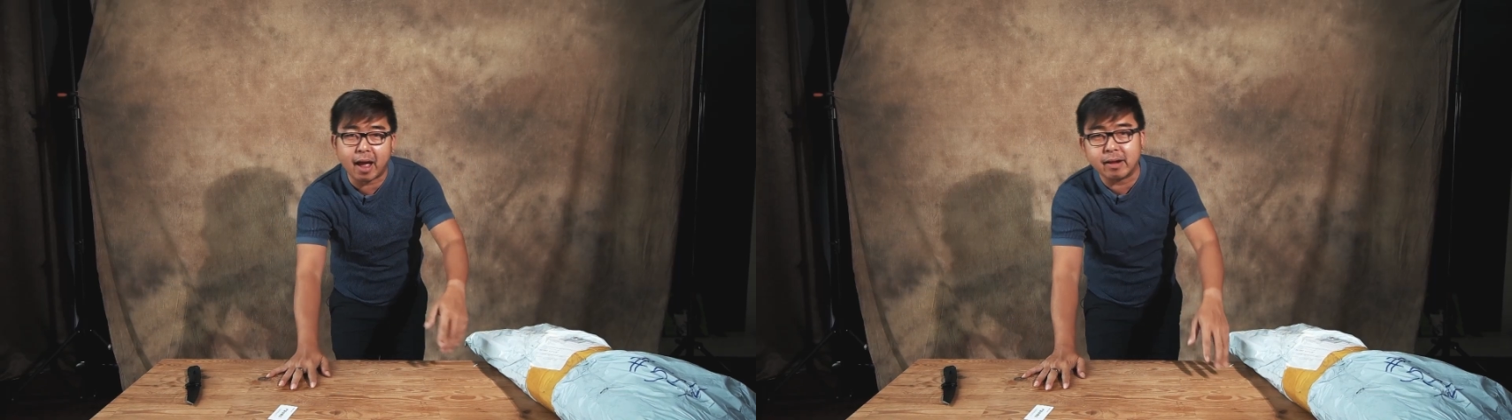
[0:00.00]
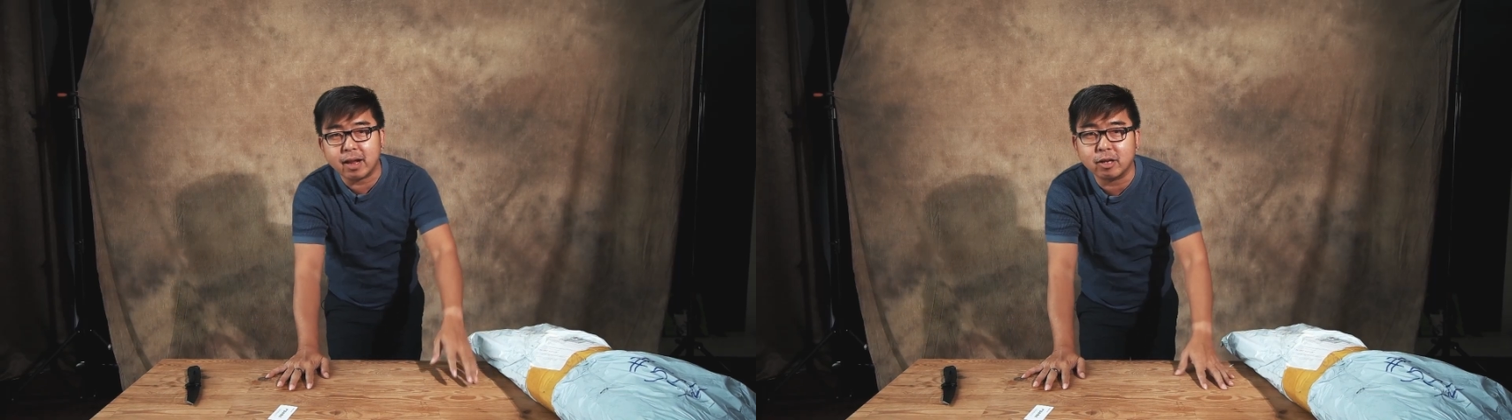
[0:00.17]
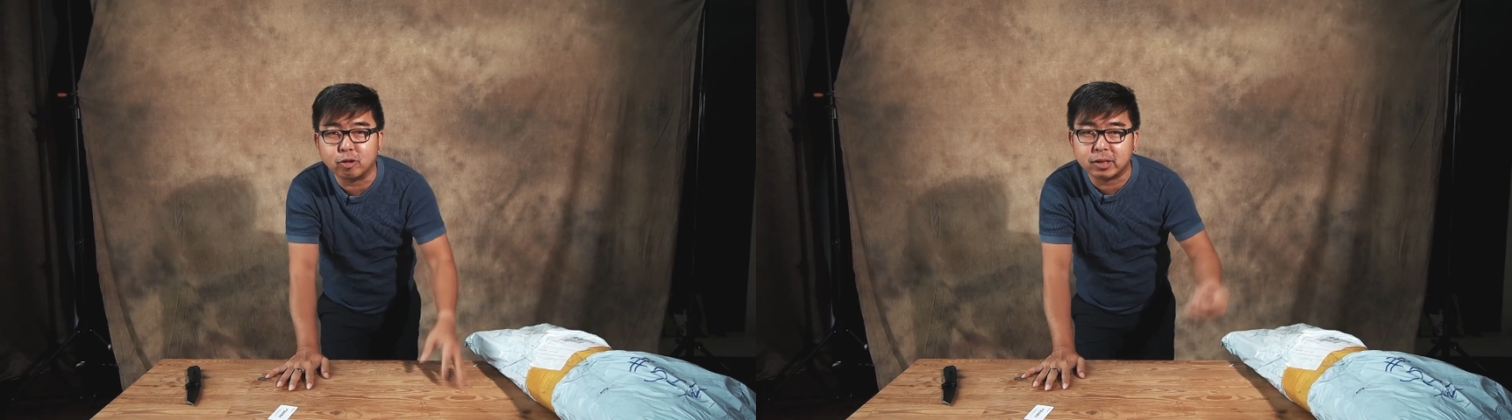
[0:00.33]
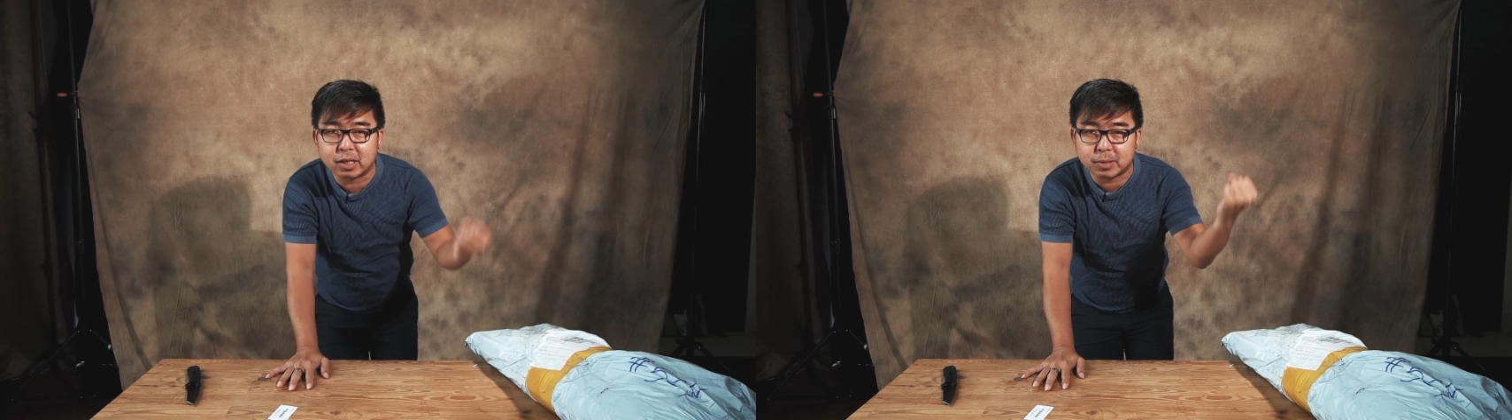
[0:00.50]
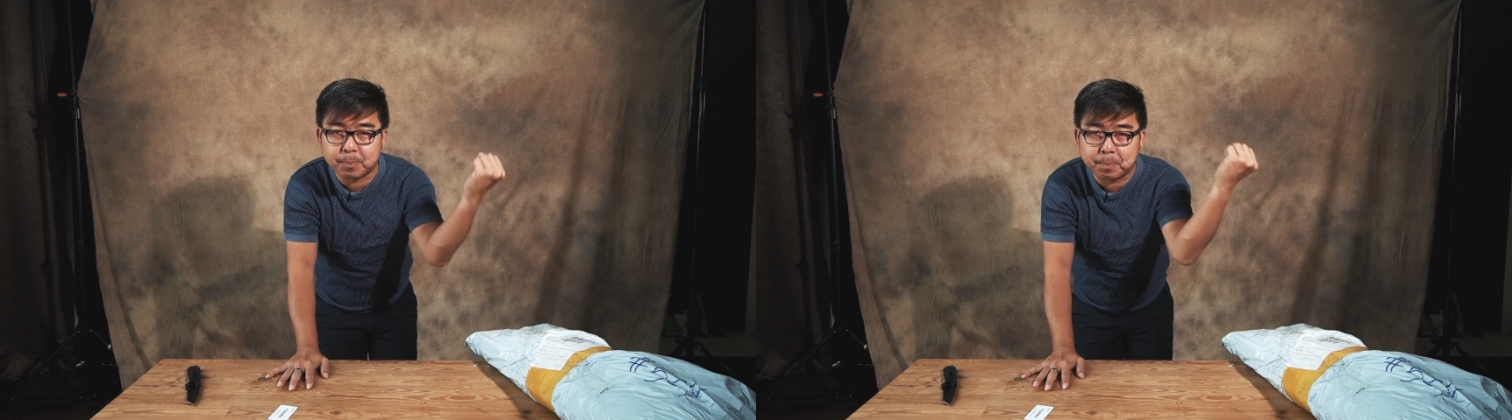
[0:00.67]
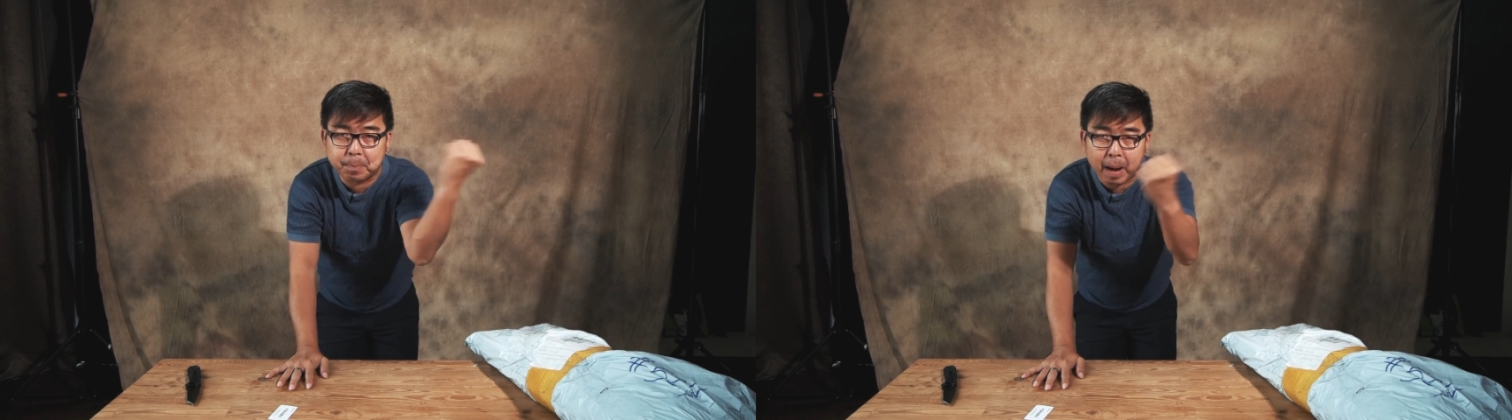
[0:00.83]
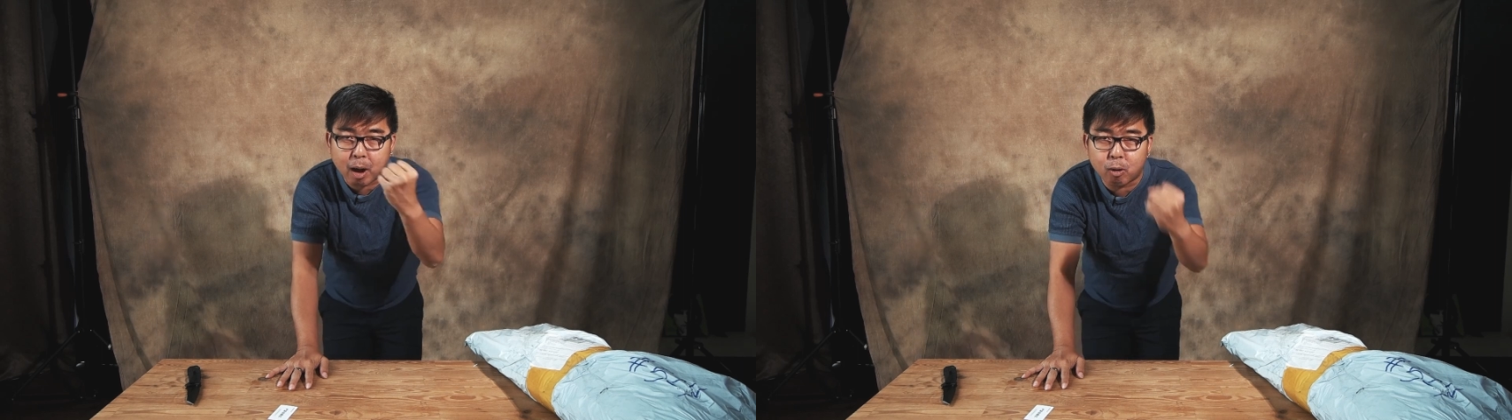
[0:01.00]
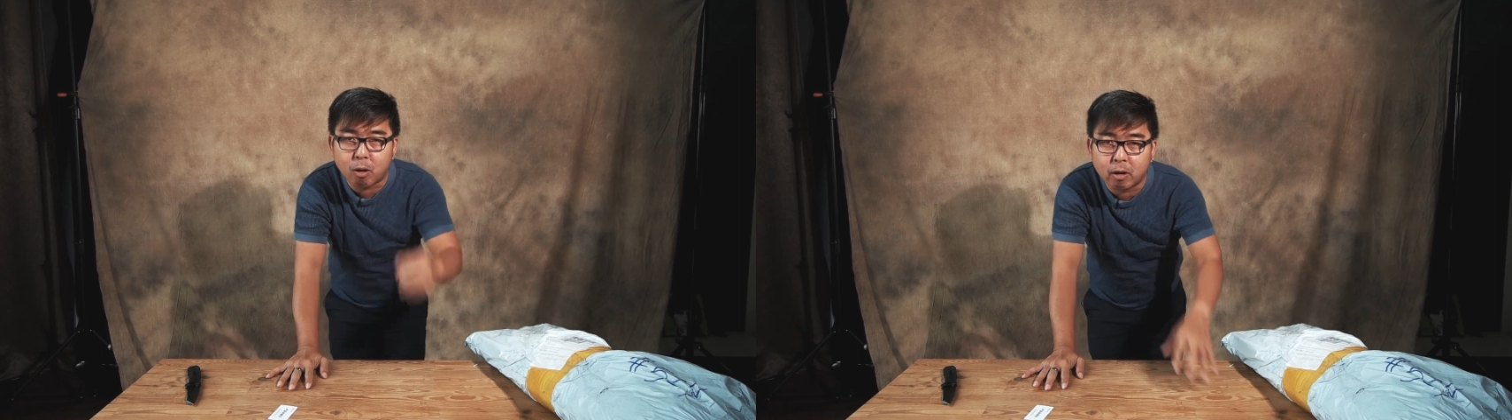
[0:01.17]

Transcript: And then you just power